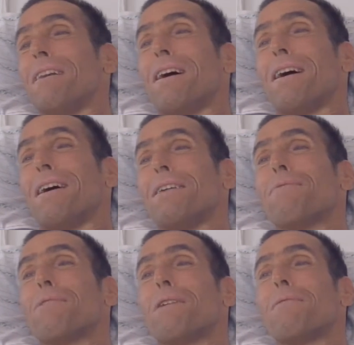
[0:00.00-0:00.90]

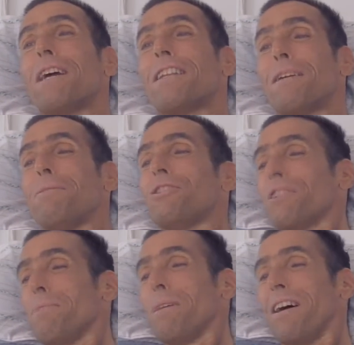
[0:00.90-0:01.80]
in front of that lemon
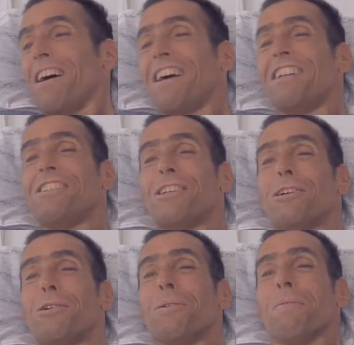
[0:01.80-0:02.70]
tree behind
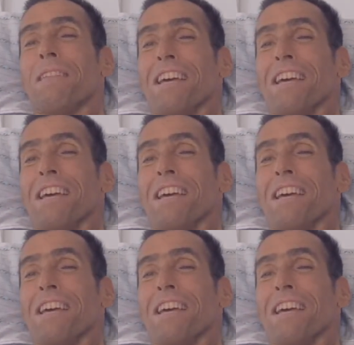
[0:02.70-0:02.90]
you,